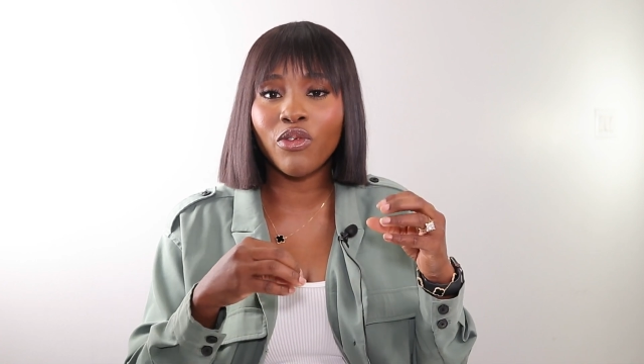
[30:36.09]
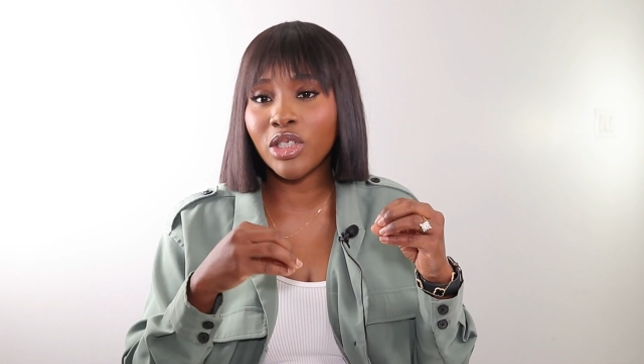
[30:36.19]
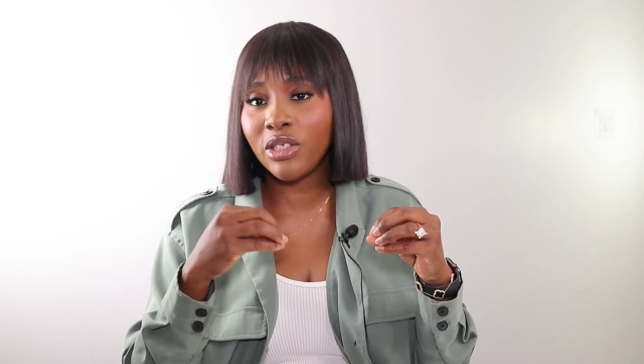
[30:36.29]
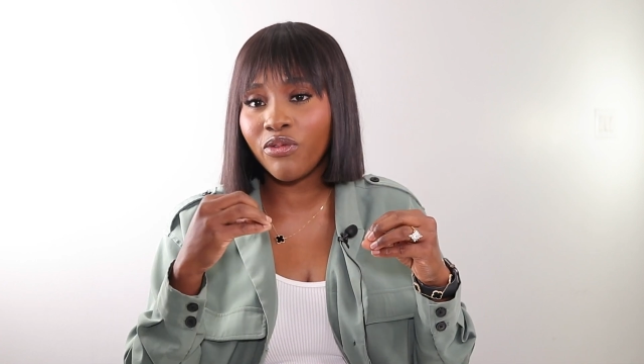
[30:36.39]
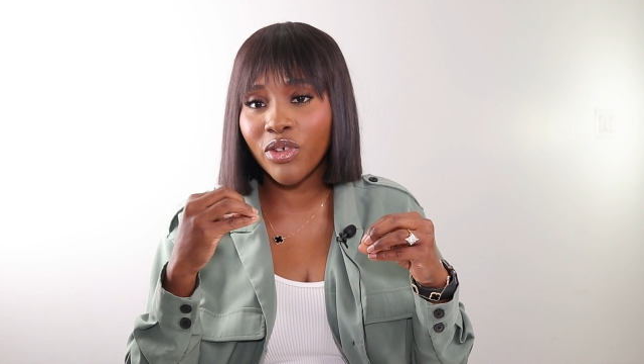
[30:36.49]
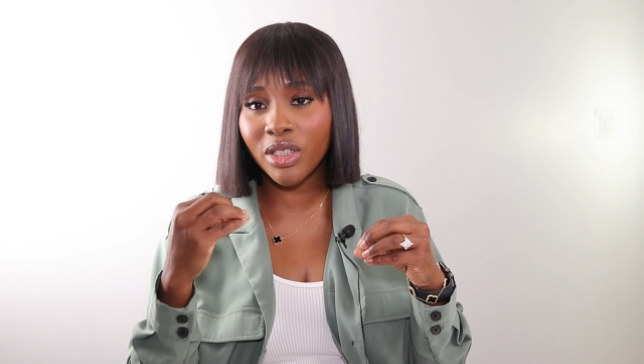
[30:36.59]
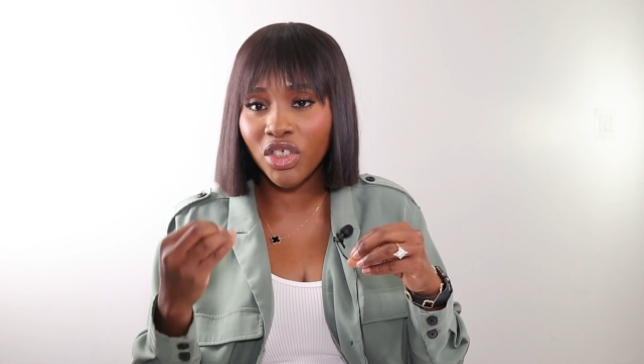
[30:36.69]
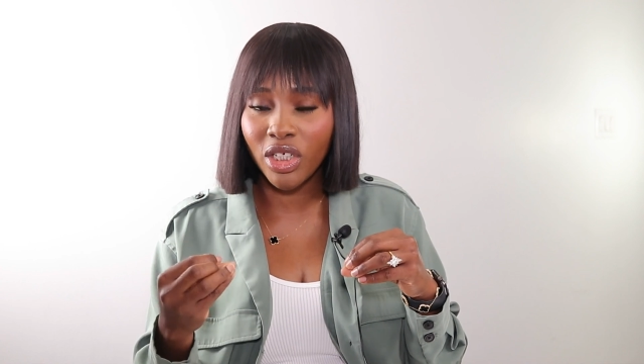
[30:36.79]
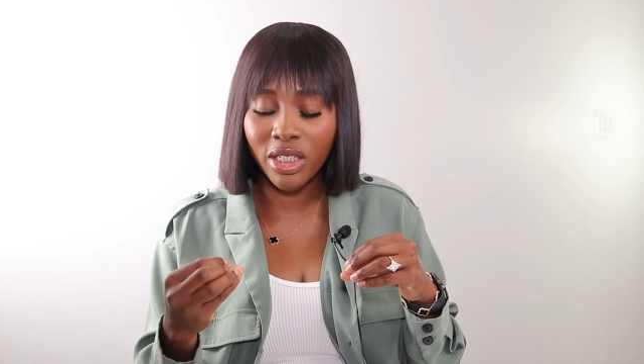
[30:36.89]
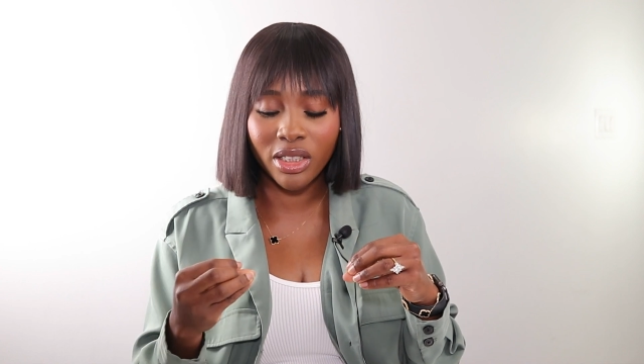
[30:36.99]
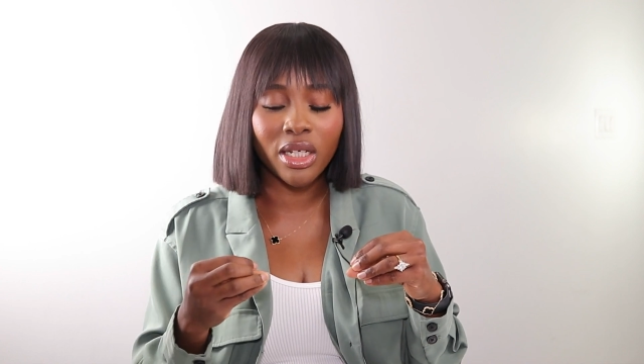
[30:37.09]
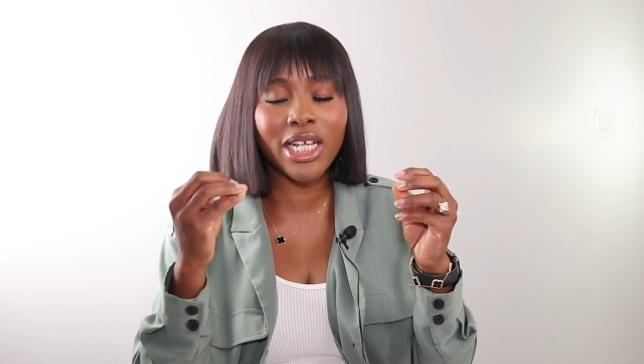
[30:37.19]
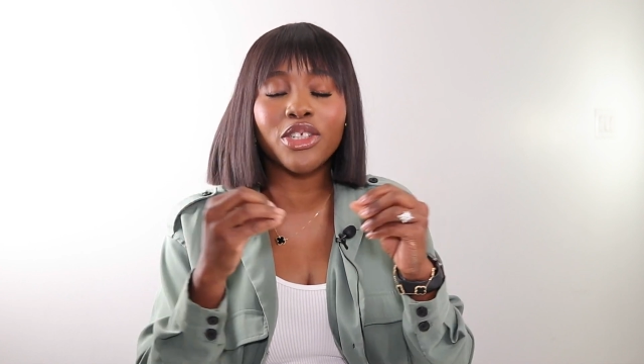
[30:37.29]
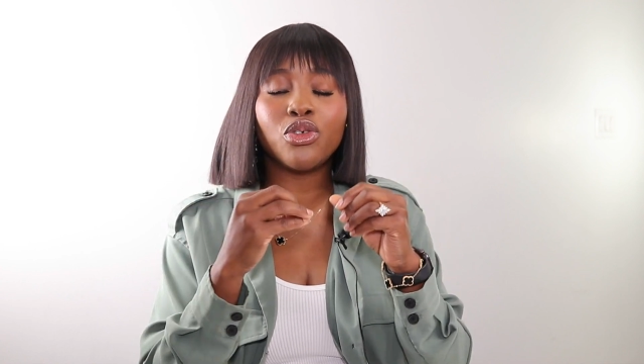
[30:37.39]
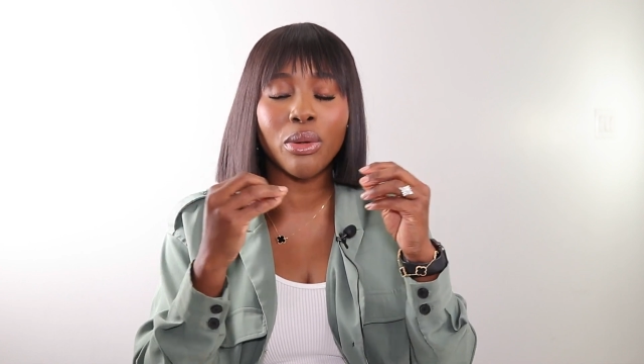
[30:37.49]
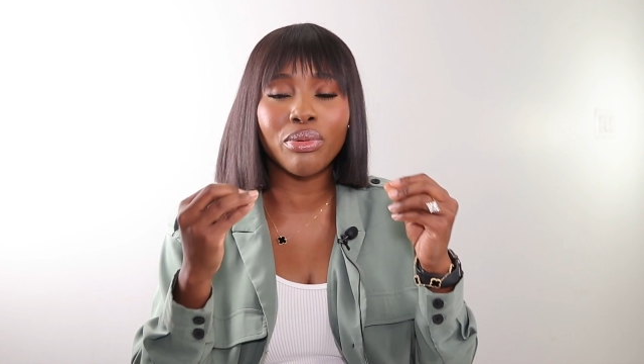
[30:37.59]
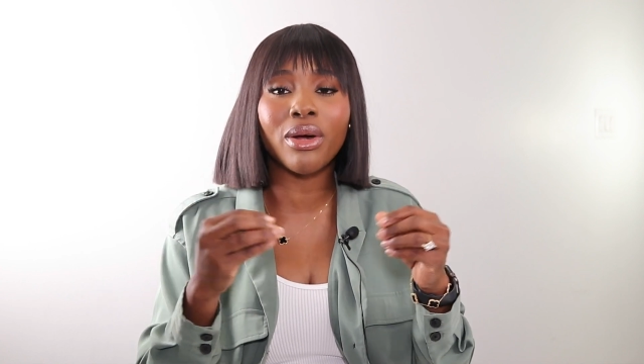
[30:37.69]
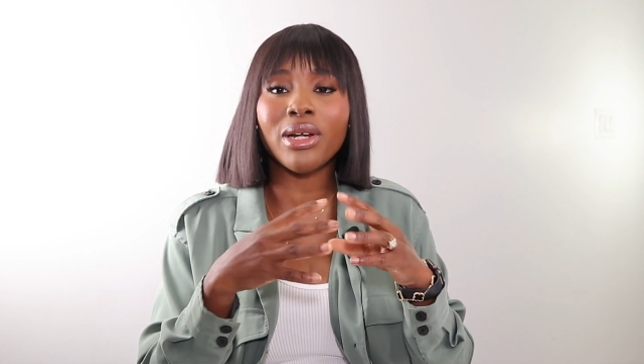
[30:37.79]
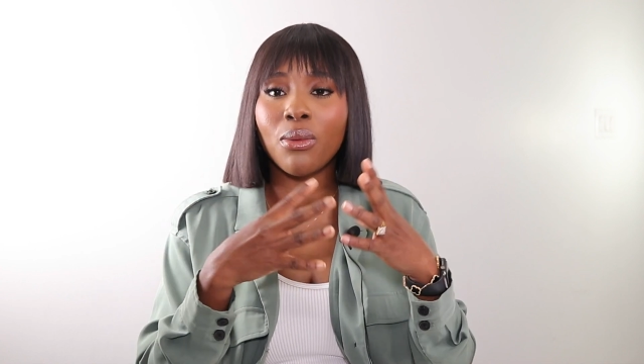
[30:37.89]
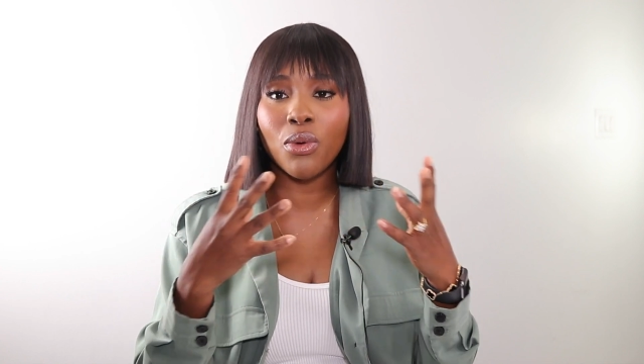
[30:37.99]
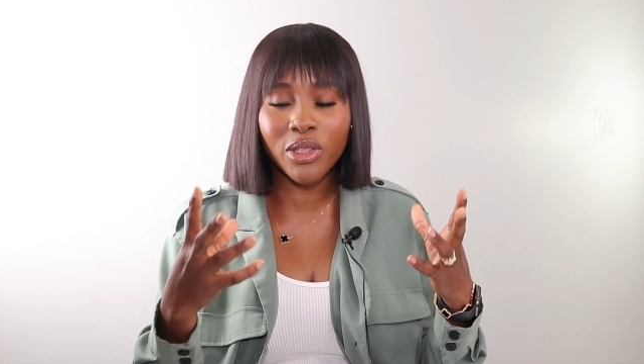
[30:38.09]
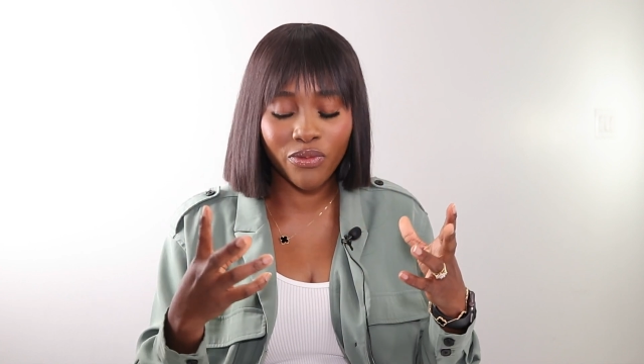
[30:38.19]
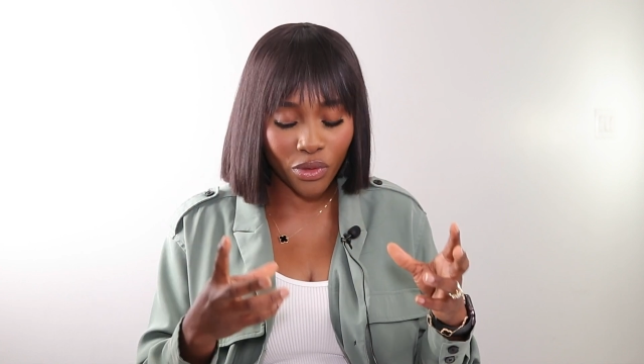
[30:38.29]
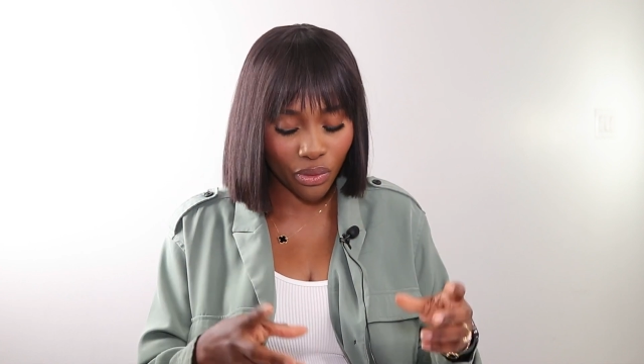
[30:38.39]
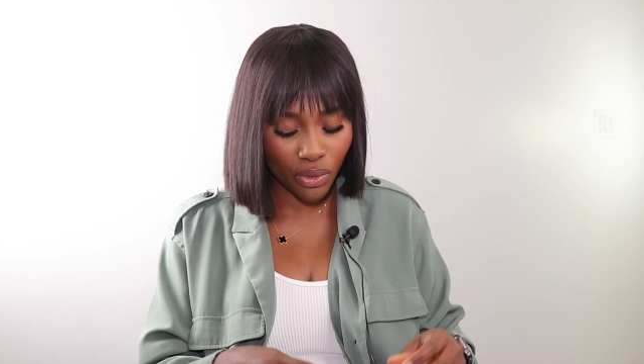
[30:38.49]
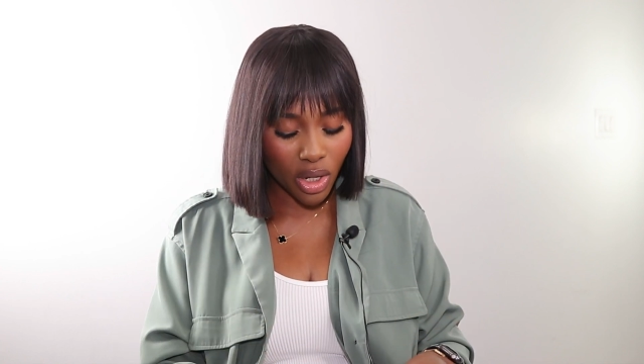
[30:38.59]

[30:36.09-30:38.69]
for different shades. Just get you a brown that works for you.